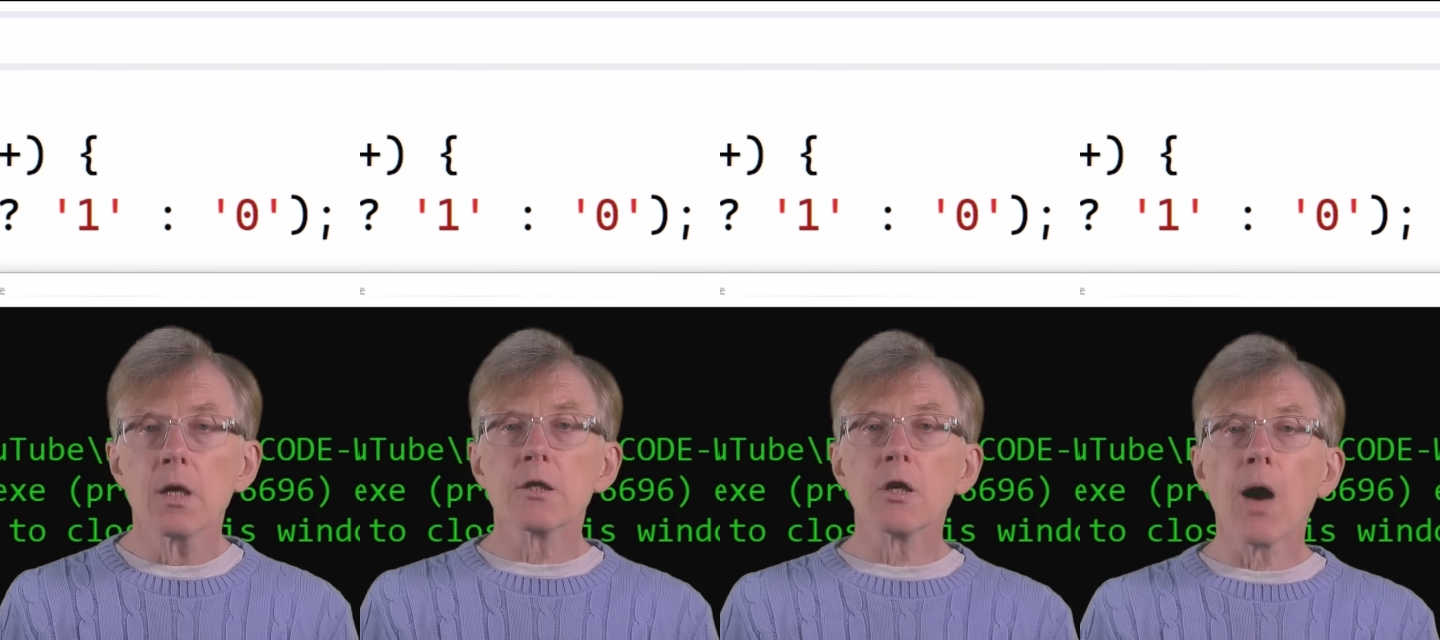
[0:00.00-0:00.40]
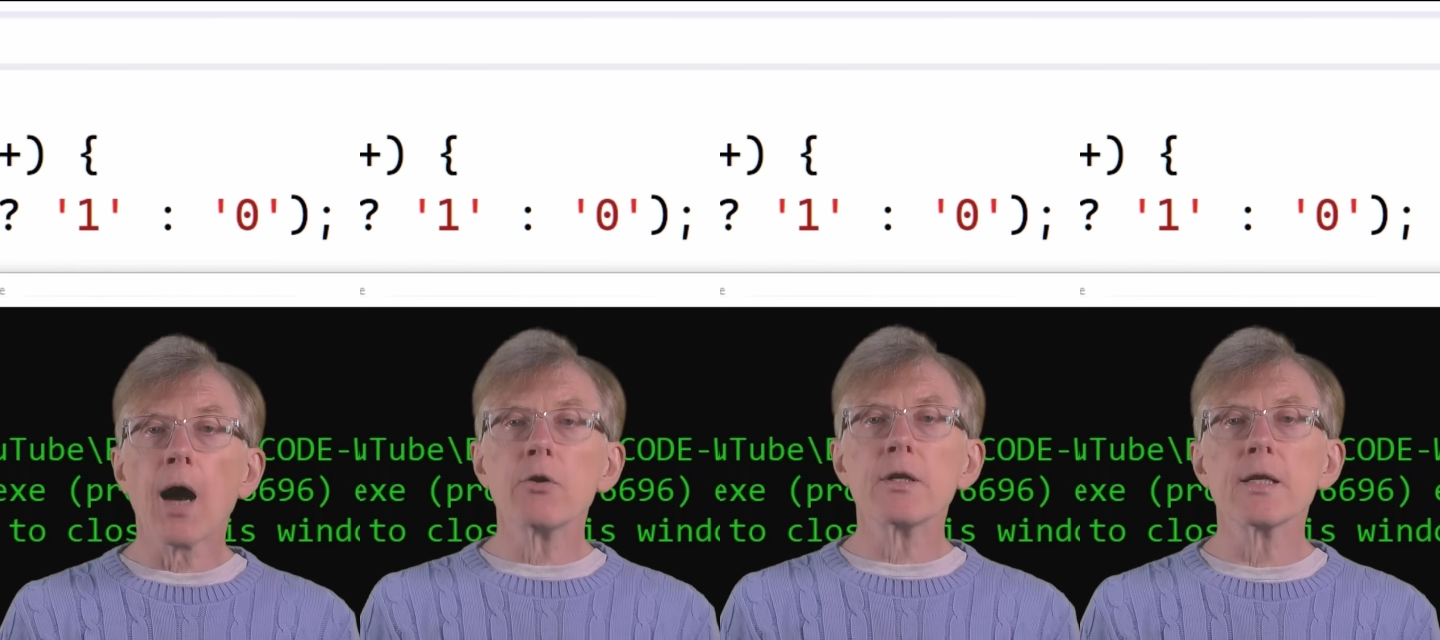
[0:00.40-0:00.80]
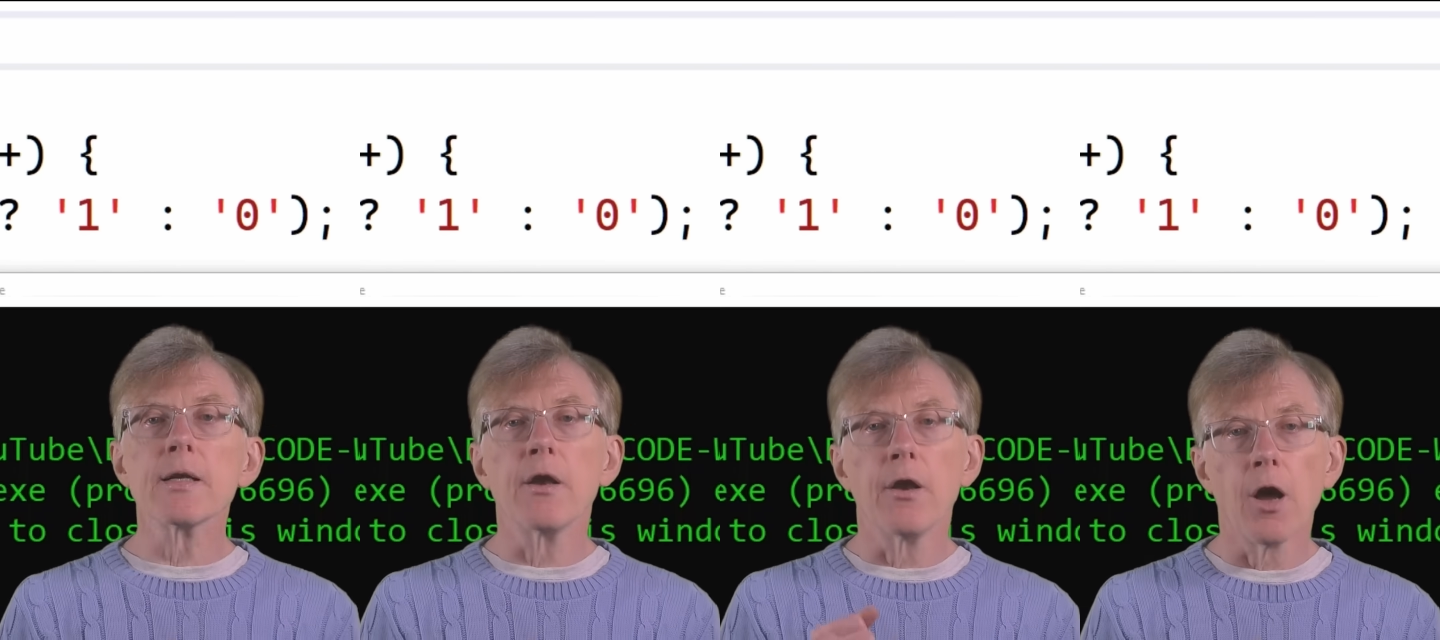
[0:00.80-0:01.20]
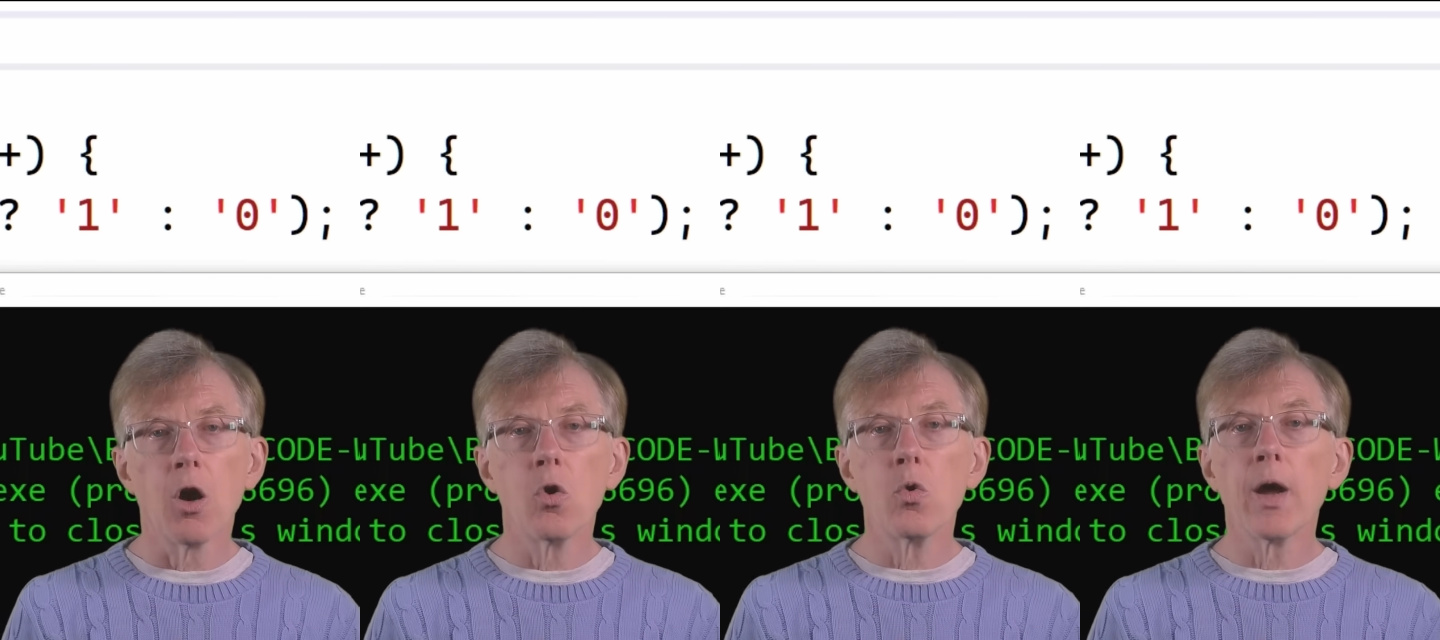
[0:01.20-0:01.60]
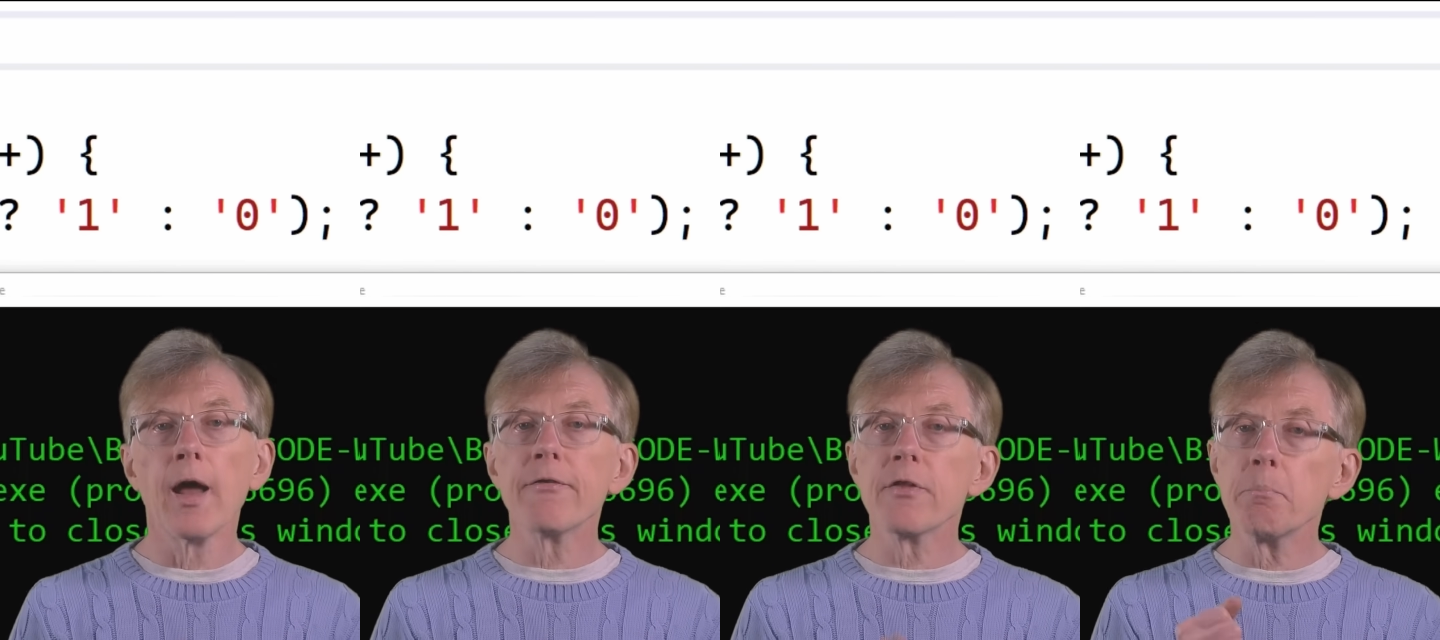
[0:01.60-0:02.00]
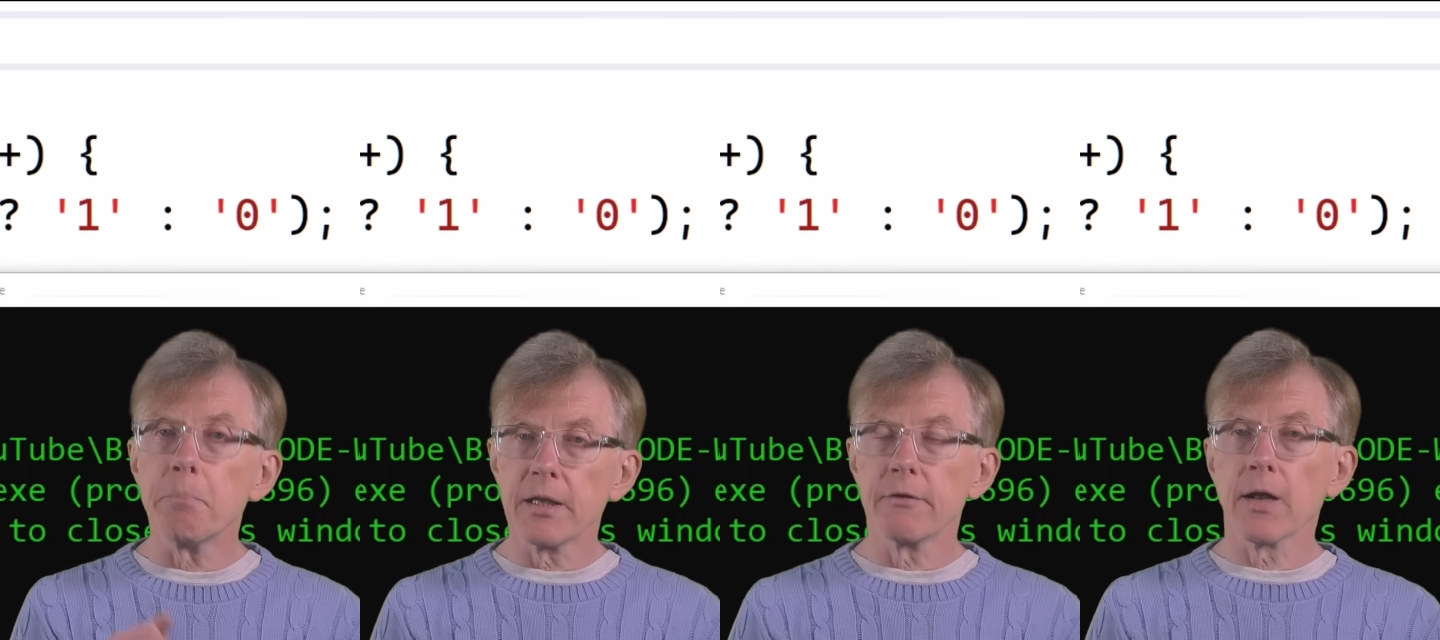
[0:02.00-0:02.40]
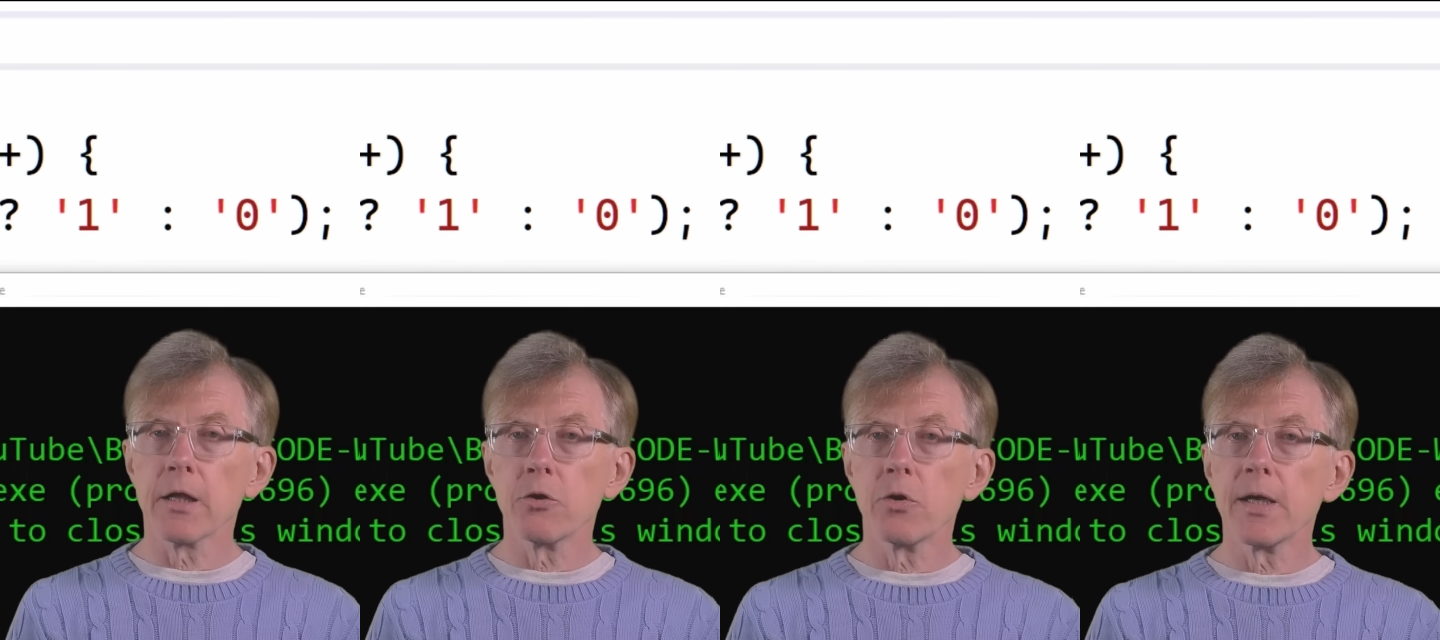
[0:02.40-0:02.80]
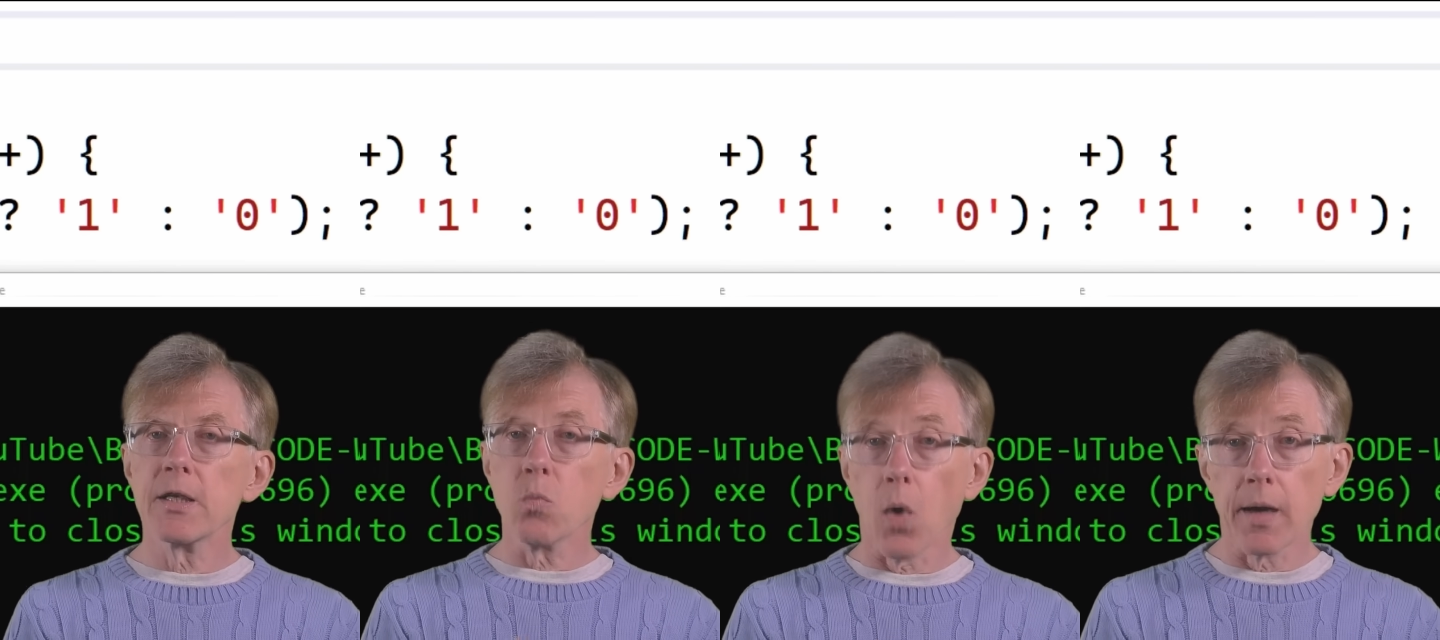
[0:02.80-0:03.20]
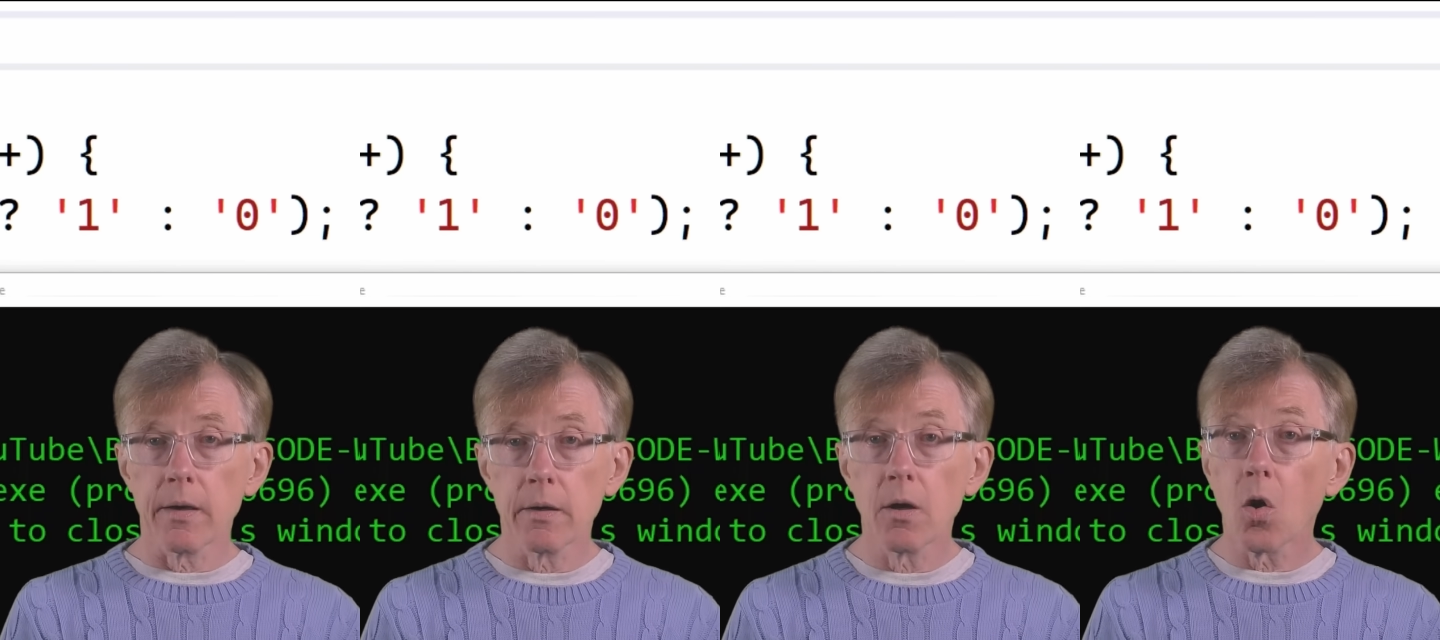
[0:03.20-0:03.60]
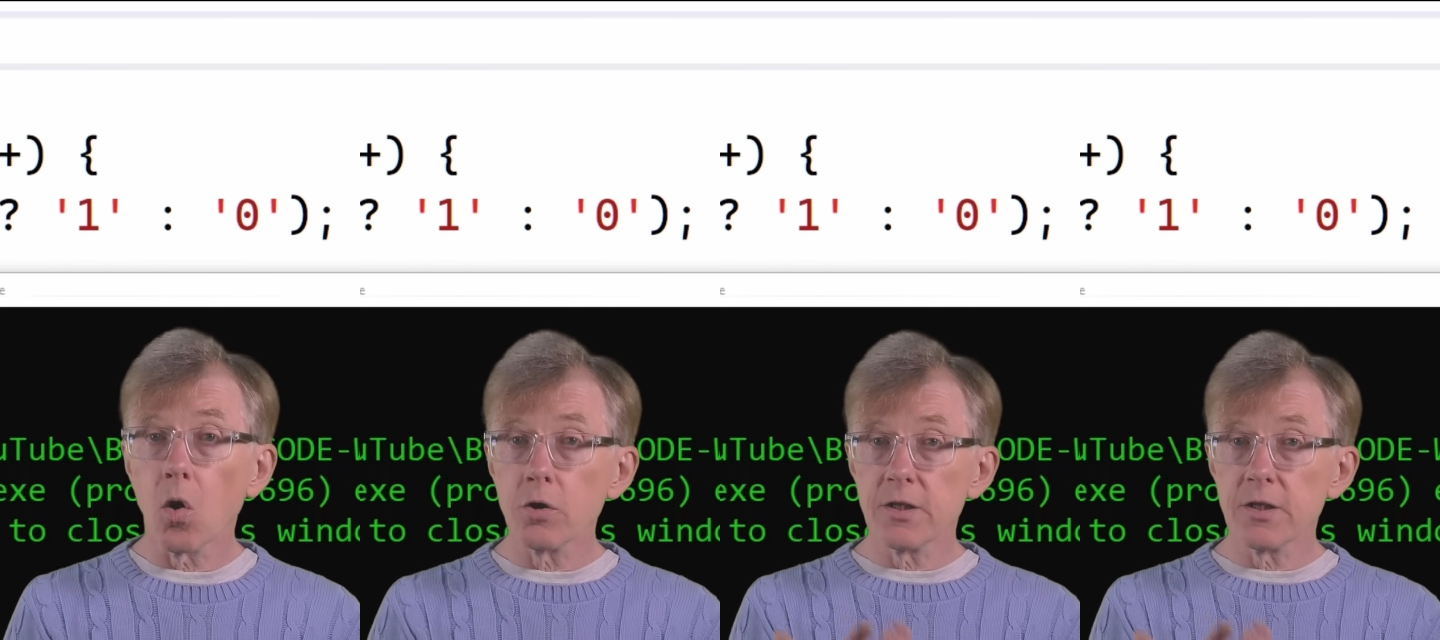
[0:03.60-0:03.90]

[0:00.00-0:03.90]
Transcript: So how does it know if the bit value is 1 or